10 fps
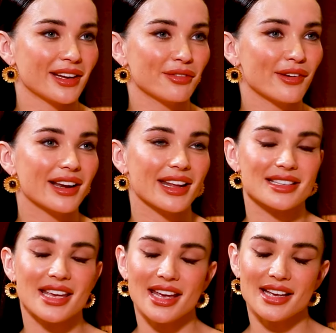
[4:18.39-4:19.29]
Family. really
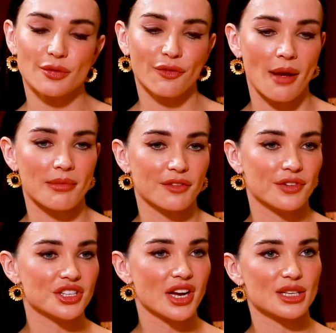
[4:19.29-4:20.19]
is. He is family.
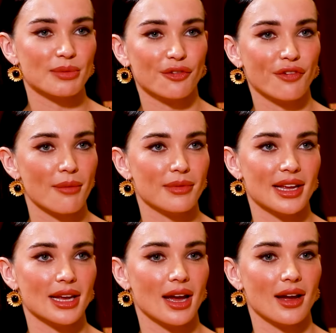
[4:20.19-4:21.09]
Vijay is my family.